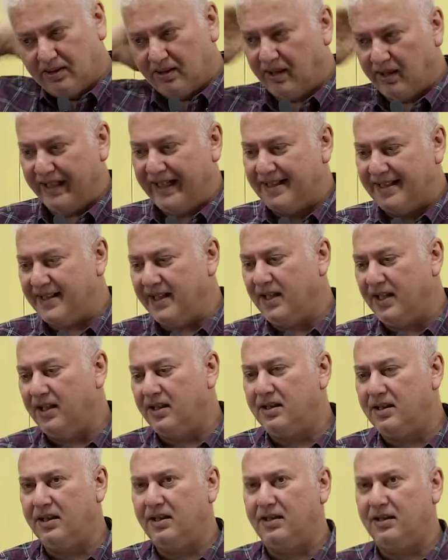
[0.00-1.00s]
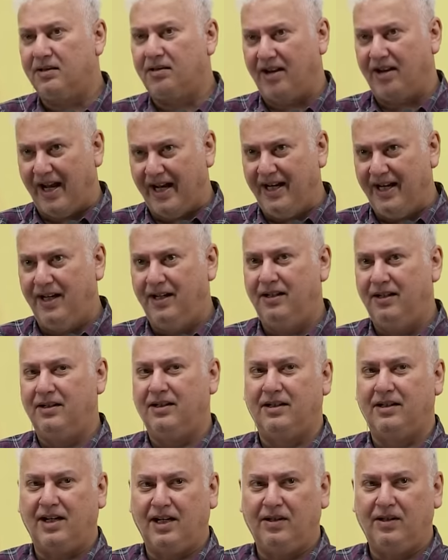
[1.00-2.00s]
Recent trial
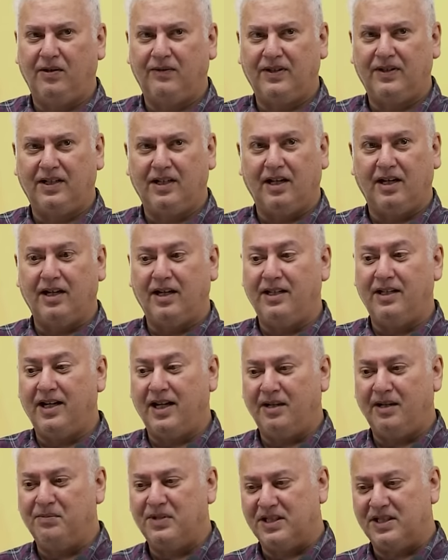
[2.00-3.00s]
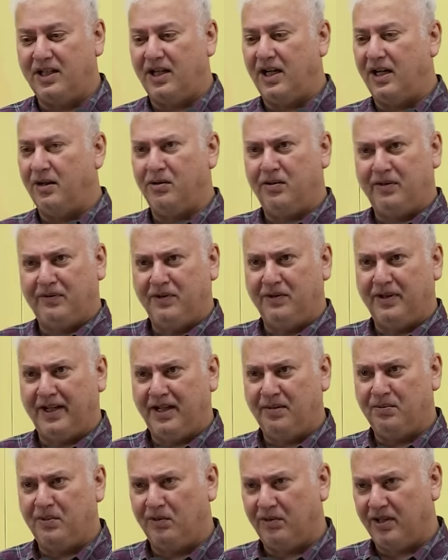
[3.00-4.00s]
run of the Gaganyaan mission. I don't know if you
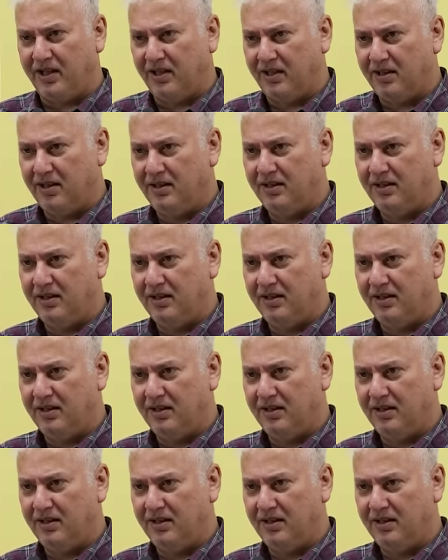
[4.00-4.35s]
read about it.